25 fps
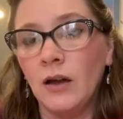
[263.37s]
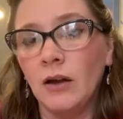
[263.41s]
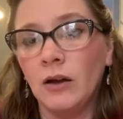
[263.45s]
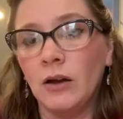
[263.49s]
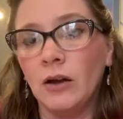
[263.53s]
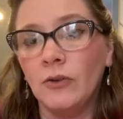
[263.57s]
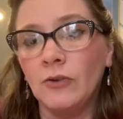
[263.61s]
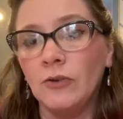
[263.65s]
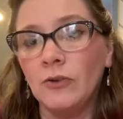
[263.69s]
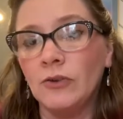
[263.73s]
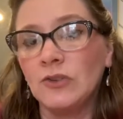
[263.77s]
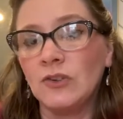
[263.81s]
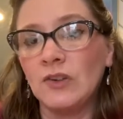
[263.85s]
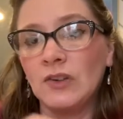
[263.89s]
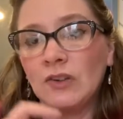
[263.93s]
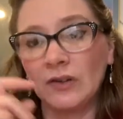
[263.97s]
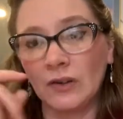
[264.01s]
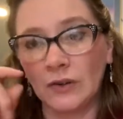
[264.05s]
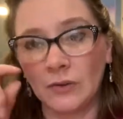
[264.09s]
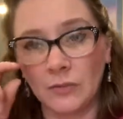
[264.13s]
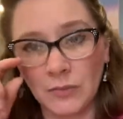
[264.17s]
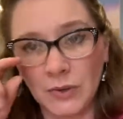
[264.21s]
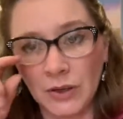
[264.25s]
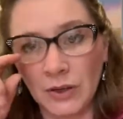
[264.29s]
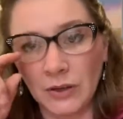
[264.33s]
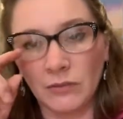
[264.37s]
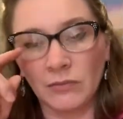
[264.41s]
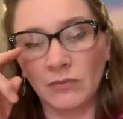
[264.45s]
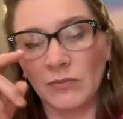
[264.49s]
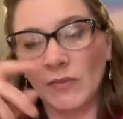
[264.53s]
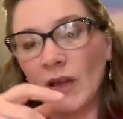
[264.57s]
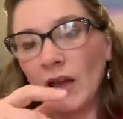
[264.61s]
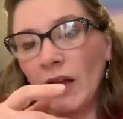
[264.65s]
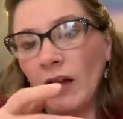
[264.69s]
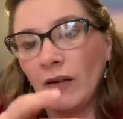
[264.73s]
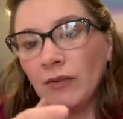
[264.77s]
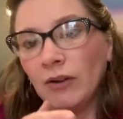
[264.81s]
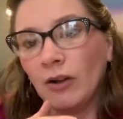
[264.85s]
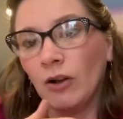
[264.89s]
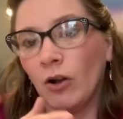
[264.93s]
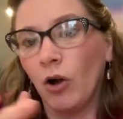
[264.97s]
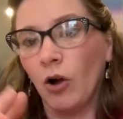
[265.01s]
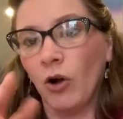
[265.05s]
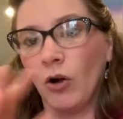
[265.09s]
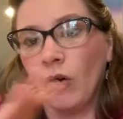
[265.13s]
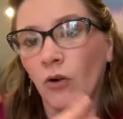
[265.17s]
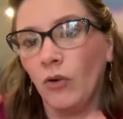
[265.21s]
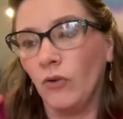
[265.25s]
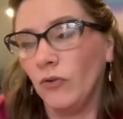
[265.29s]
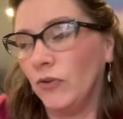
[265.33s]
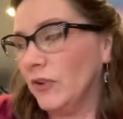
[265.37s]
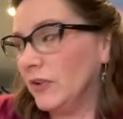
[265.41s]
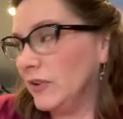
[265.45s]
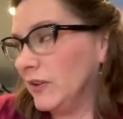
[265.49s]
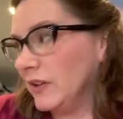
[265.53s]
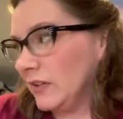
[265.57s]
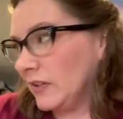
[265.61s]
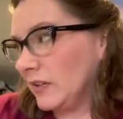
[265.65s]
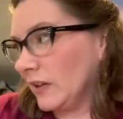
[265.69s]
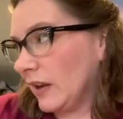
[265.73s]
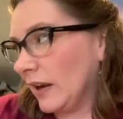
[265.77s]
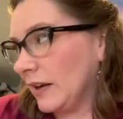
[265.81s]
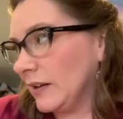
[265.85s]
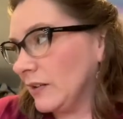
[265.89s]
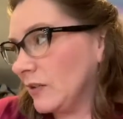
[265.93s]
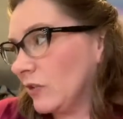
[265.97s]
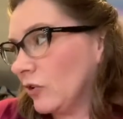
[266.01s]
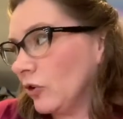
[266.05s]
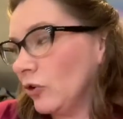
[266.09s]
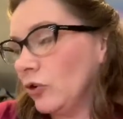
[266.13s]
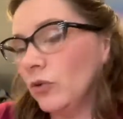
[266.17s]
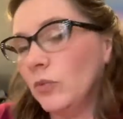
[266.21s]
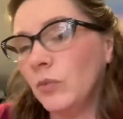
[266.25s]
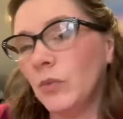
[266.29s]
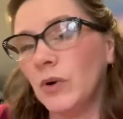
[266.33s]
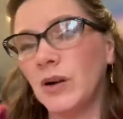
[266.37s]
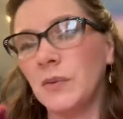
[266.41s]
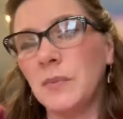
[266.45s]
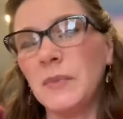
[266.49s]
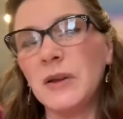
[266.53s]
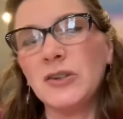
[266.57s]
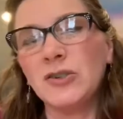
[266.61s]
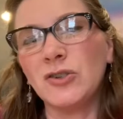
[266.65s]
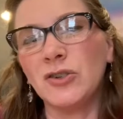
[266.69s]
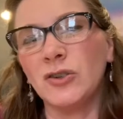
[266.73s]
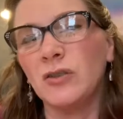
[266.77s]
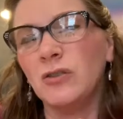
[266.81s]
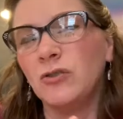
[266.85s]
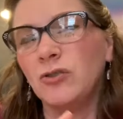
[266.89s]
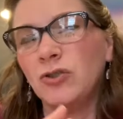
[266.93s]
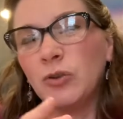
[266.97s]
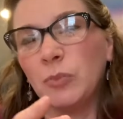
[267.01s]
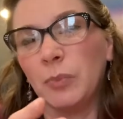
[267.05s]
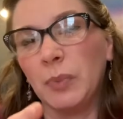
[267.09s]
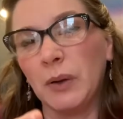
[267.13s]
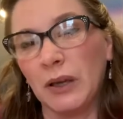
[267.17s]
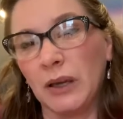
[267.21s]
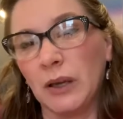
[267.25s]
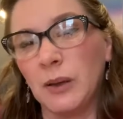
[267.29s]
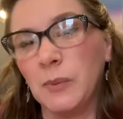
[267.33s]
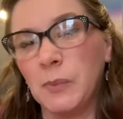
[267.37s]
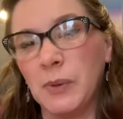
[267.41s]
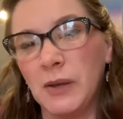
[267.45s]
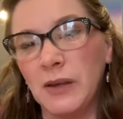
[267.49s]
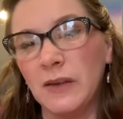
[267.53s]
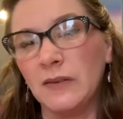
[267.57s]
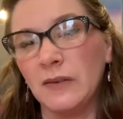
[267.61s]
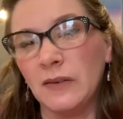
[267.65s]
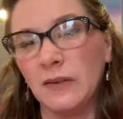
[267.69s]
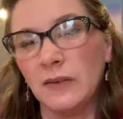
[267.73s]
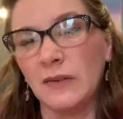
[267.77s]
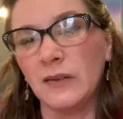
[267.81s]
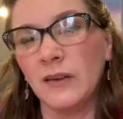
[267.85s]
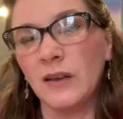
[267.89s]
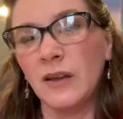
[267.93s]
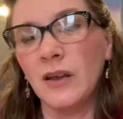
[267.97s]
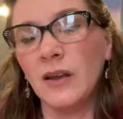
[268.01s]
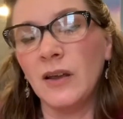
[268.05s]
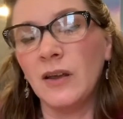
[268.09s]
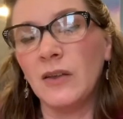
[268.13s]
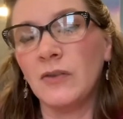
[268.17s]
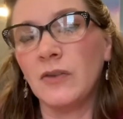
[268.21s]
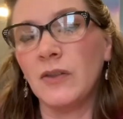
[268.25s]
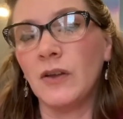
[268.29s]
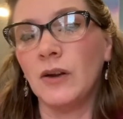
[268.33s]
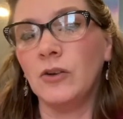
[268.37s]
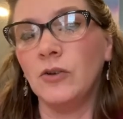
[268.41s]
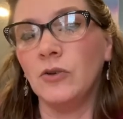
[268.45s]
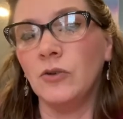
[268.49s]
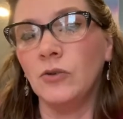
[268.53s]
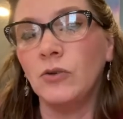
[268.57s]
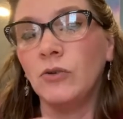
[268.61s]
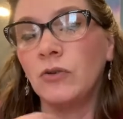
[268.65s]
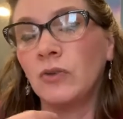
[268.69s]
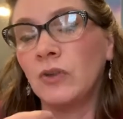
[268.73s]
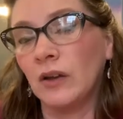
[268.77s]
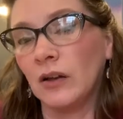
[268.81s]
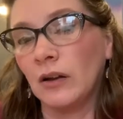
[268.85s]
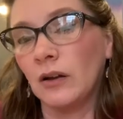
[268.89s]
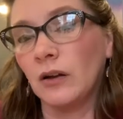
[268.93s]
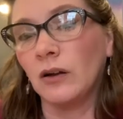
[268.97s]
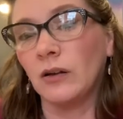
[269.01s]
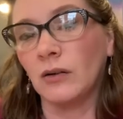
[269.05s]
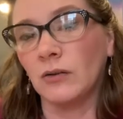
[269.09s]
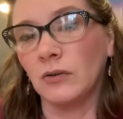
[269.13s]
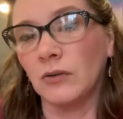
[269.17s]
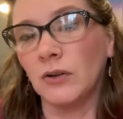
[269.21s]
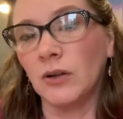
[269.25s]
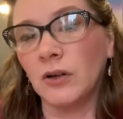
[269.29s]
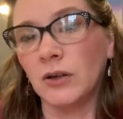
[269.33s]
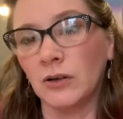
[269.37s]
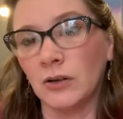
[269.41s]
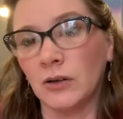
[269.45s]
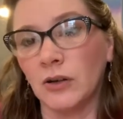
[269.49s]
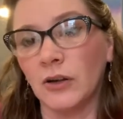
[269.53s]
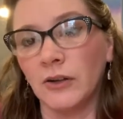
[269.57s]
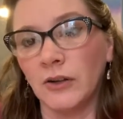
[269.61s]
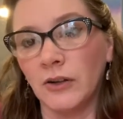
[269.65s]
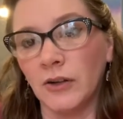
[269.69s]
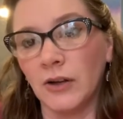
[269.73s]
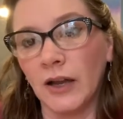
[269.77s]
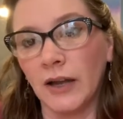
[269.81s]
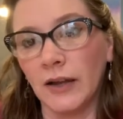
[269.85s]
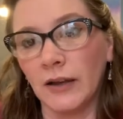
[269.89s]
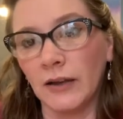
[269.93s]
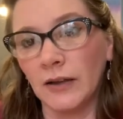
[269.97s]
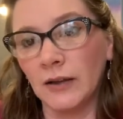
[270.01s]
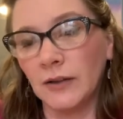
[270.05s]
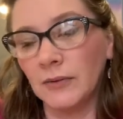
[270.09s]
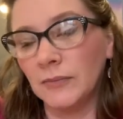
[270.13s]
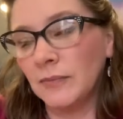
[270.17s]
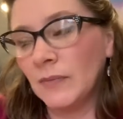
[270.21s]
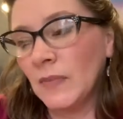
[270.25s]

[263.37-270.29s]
Others is going to be having all the designs. So you want to make sure that you're picking pieces that you think are going to look good on your egg.